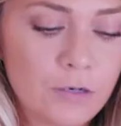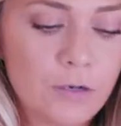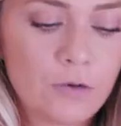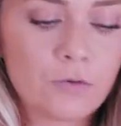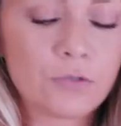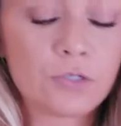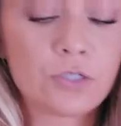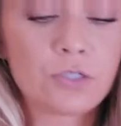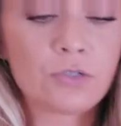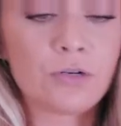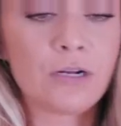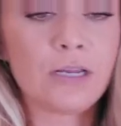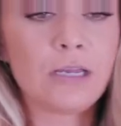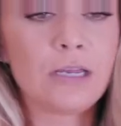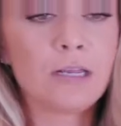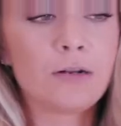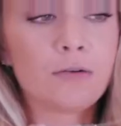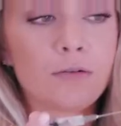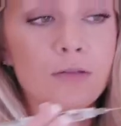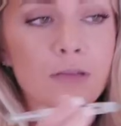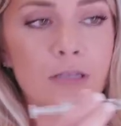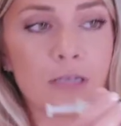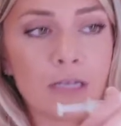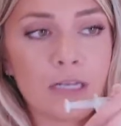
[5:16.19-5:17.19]
to go straight in
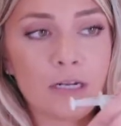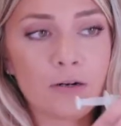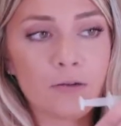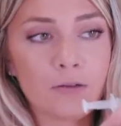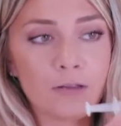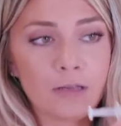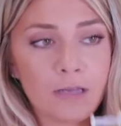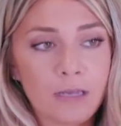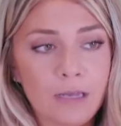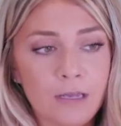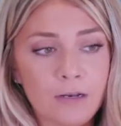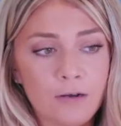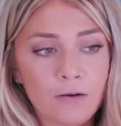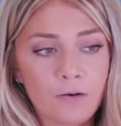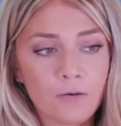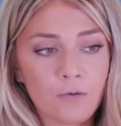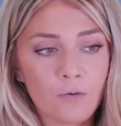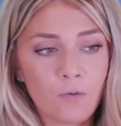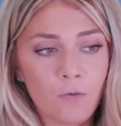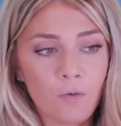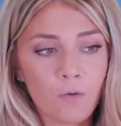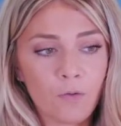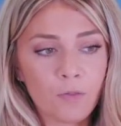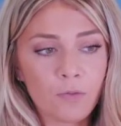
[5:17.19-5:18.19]
with the needle again,
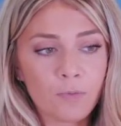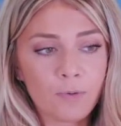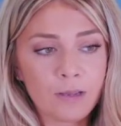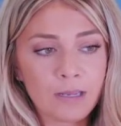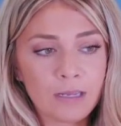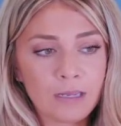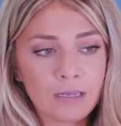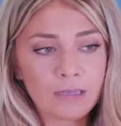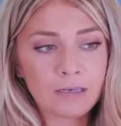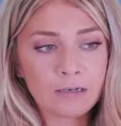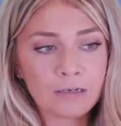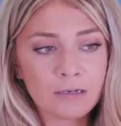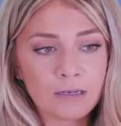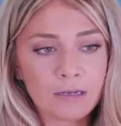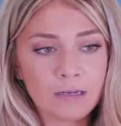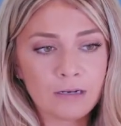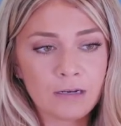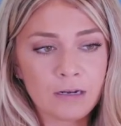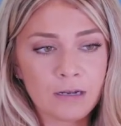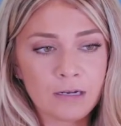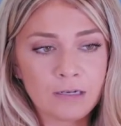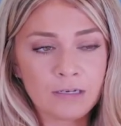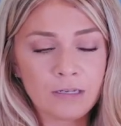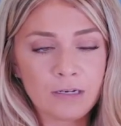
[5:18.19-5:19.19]
all the way in at
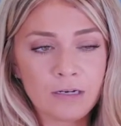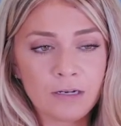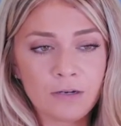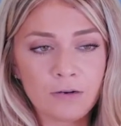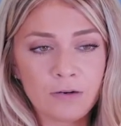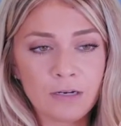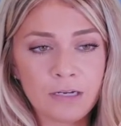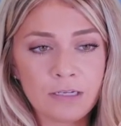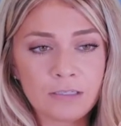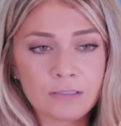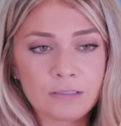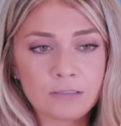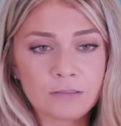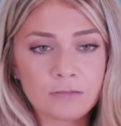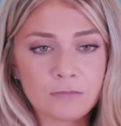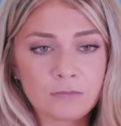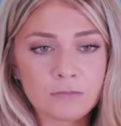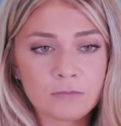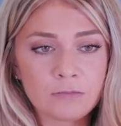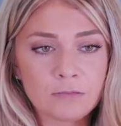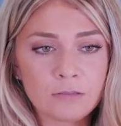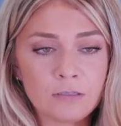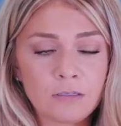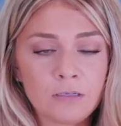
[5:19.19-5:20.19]
90 degrees.
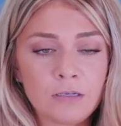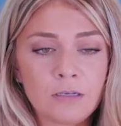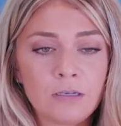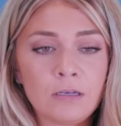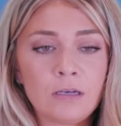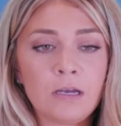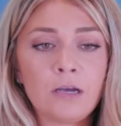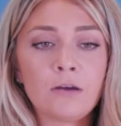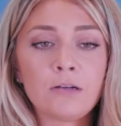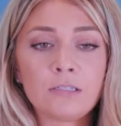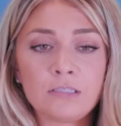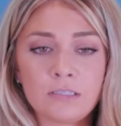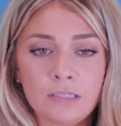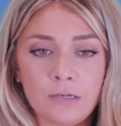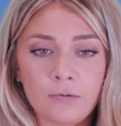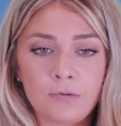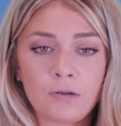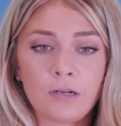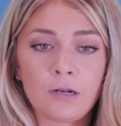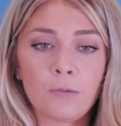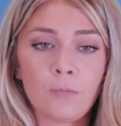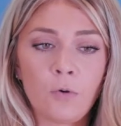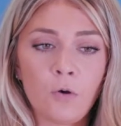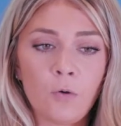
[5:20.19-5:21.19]
Once again, we're
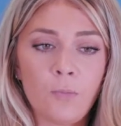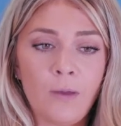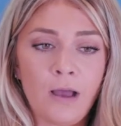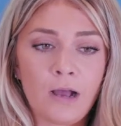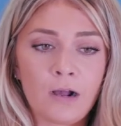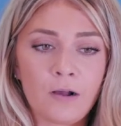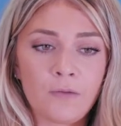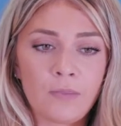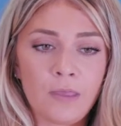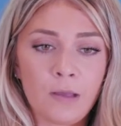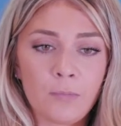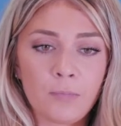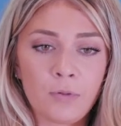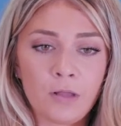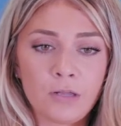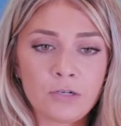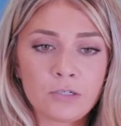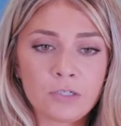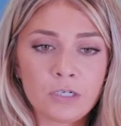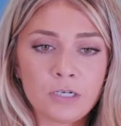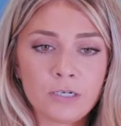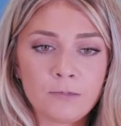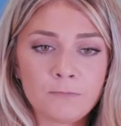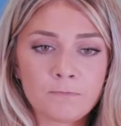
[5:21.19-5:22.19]
going to pull back on that
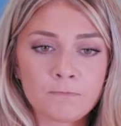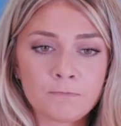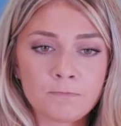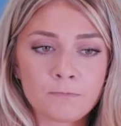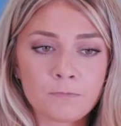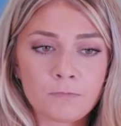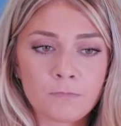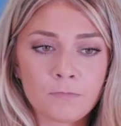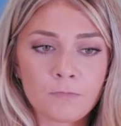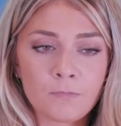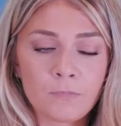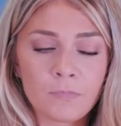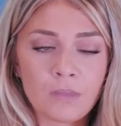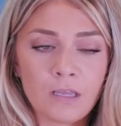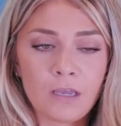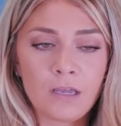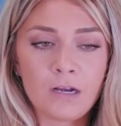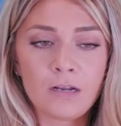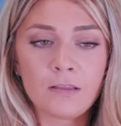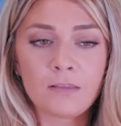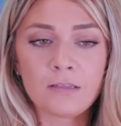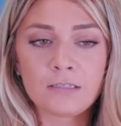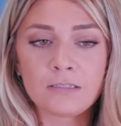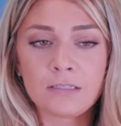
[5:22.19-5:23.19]
plunger. And
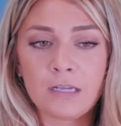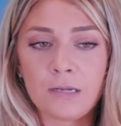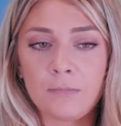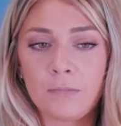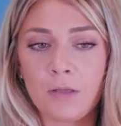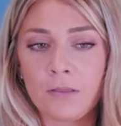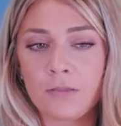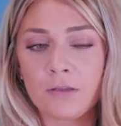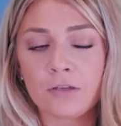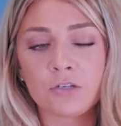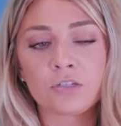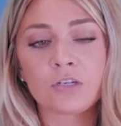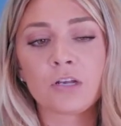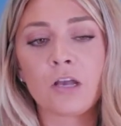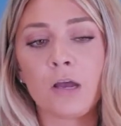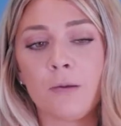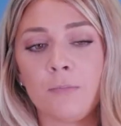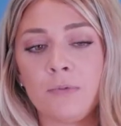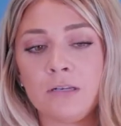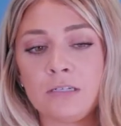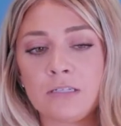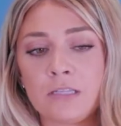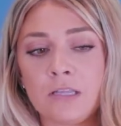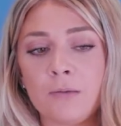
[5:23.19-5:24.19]
at this time, nothing should
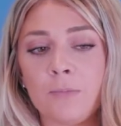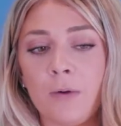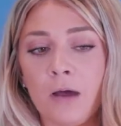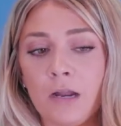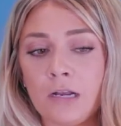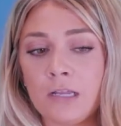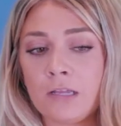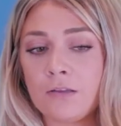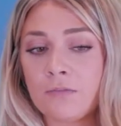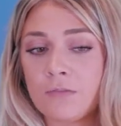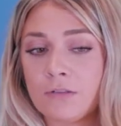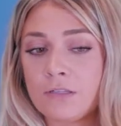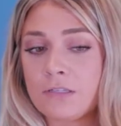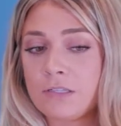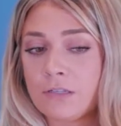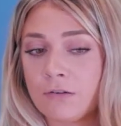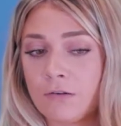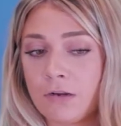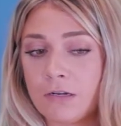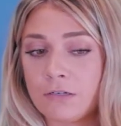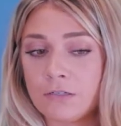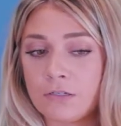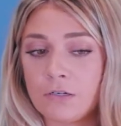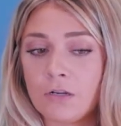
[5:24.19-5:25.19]
come into the body of the
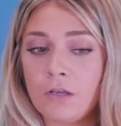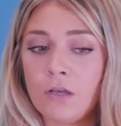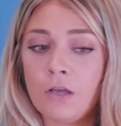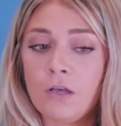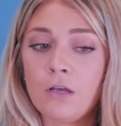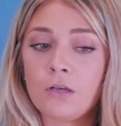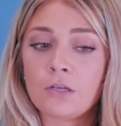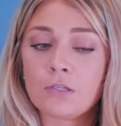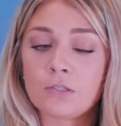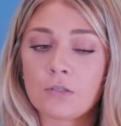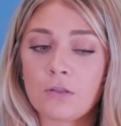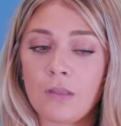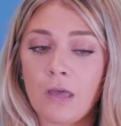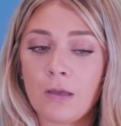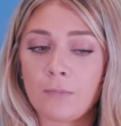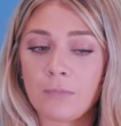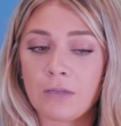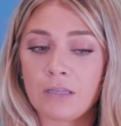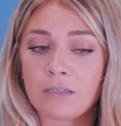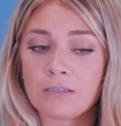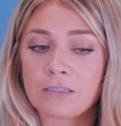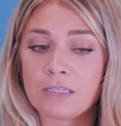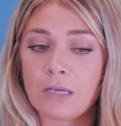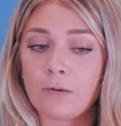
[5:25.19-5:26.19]
syringe. So that
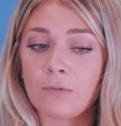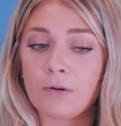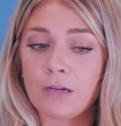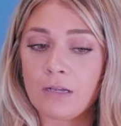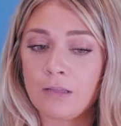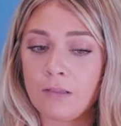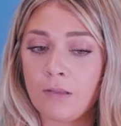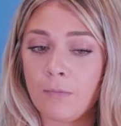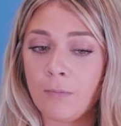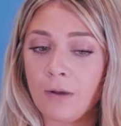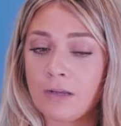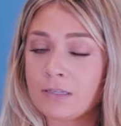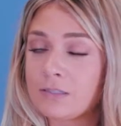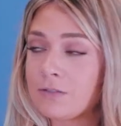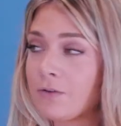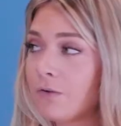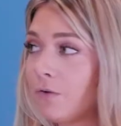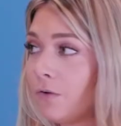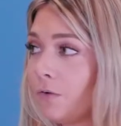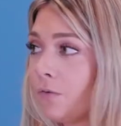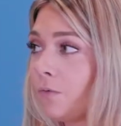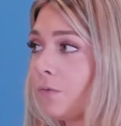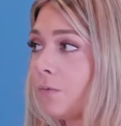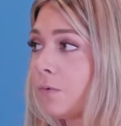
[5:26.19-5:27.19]
means that we're in the
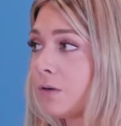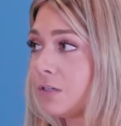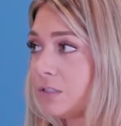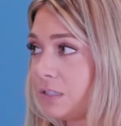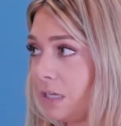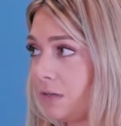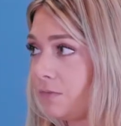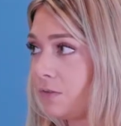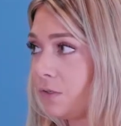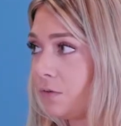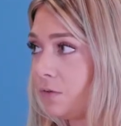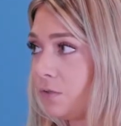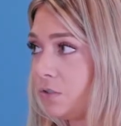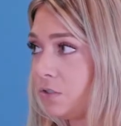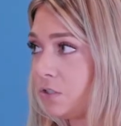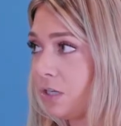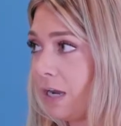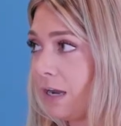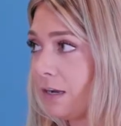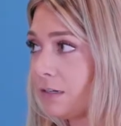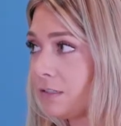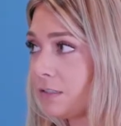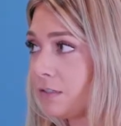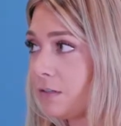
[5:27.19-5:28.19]
muscle, we're safe to
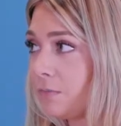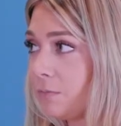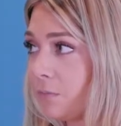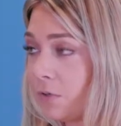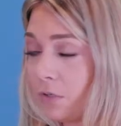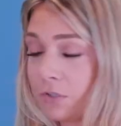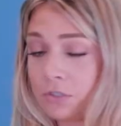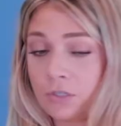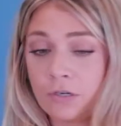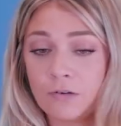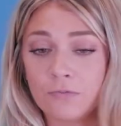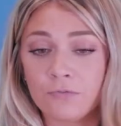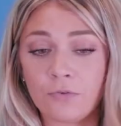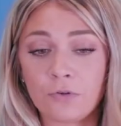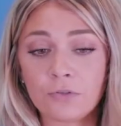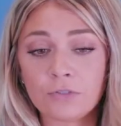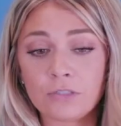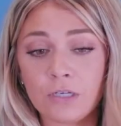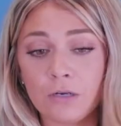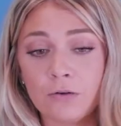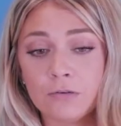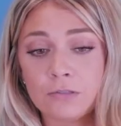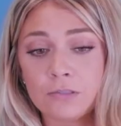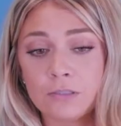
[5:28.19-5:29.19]
inject and push our full
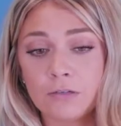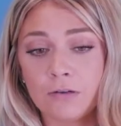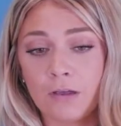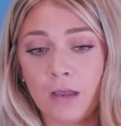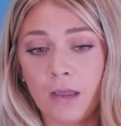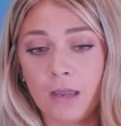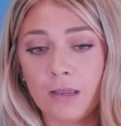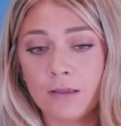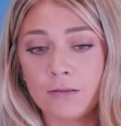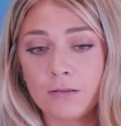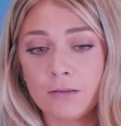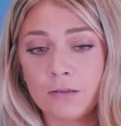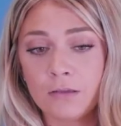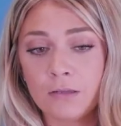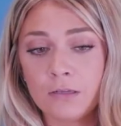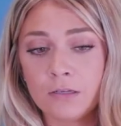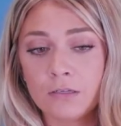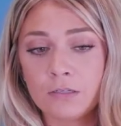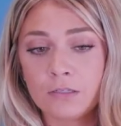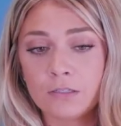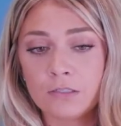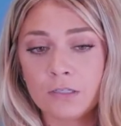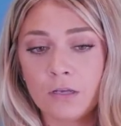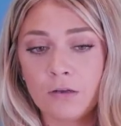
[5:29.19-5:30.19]
dose, okay?
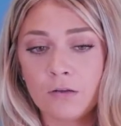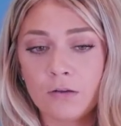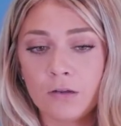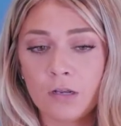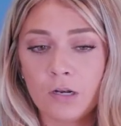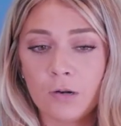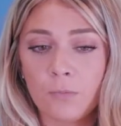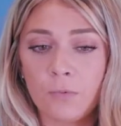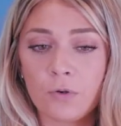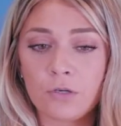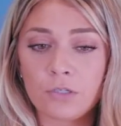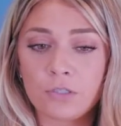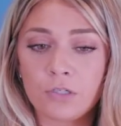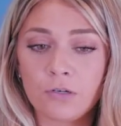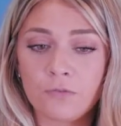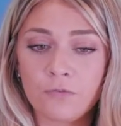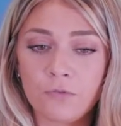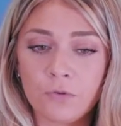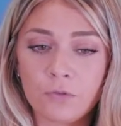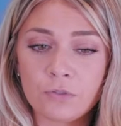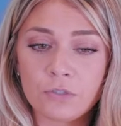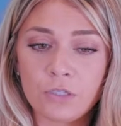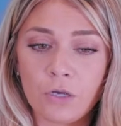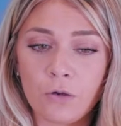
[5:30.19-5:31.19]
So you're gonna push your
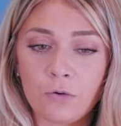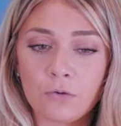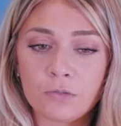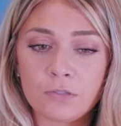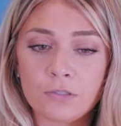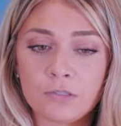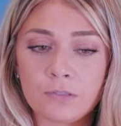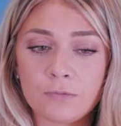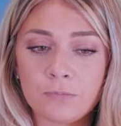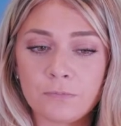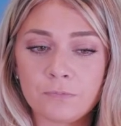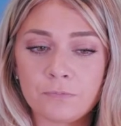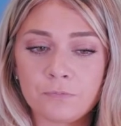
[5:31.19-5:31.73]
full dose.